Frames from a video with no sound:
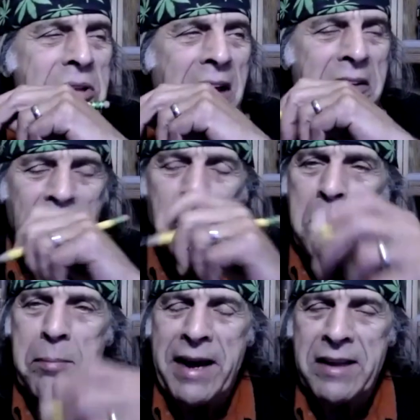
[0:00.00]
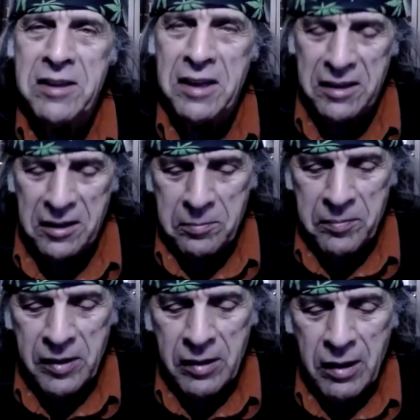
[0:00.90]
Alliette went by Etteilla,
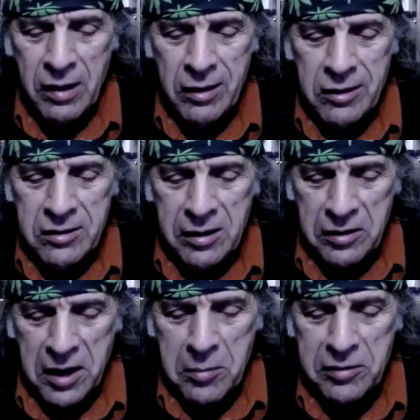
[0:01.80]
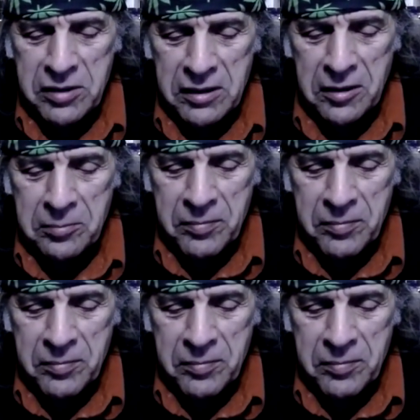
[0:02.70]
the name Etteilla.